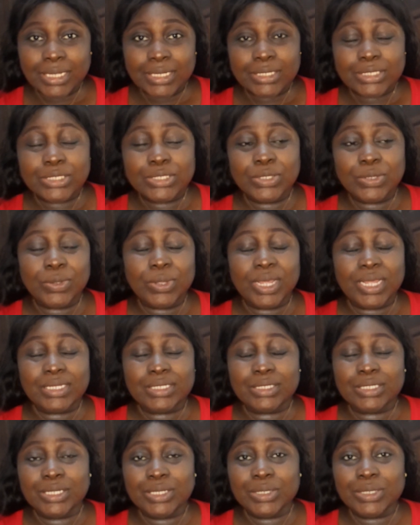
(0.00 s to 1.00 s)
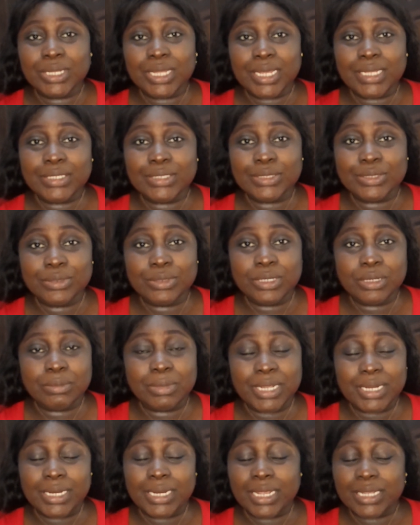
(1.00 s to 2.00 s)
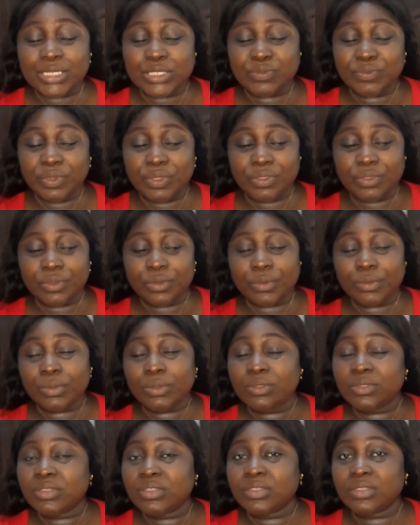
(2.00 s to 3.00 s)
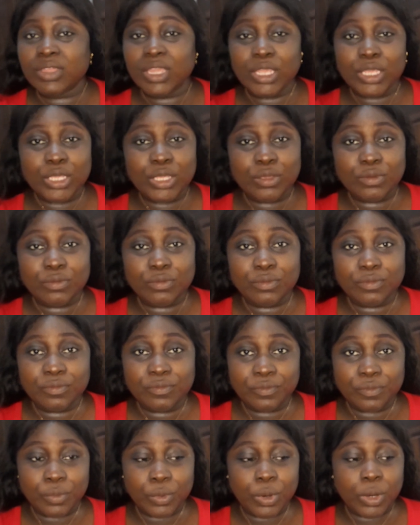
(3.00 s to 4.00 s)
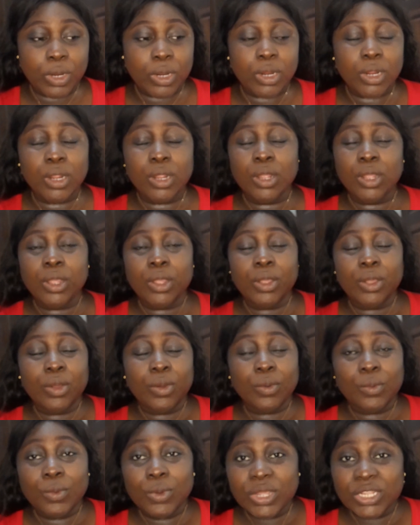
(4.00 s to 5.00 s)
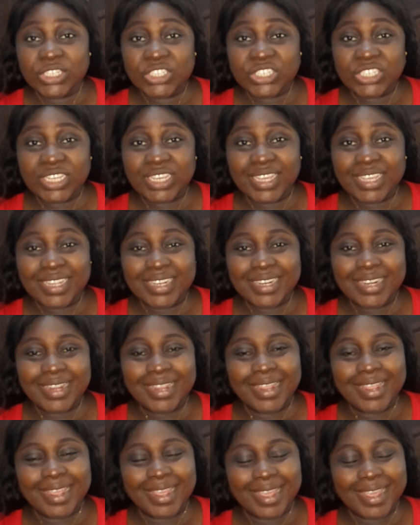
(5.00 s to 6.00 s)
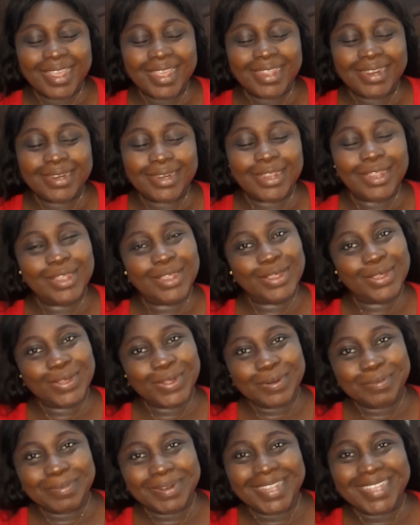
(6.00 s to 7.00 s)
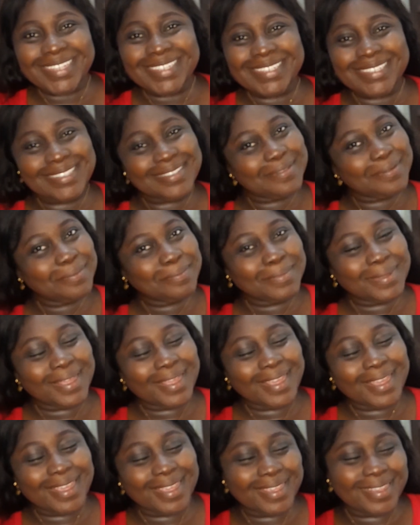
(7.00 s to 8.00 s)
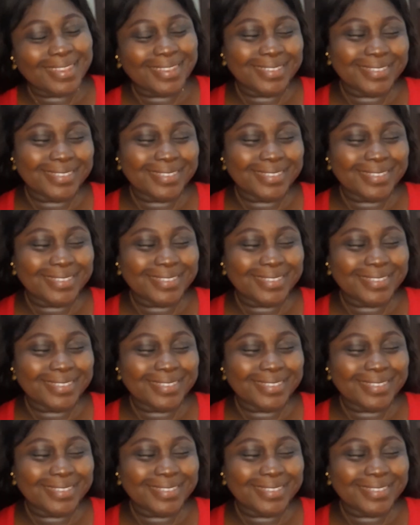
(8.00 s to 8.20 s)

So I'll see you guys soon in my next video. Thank you for watching, and God bless. Bye.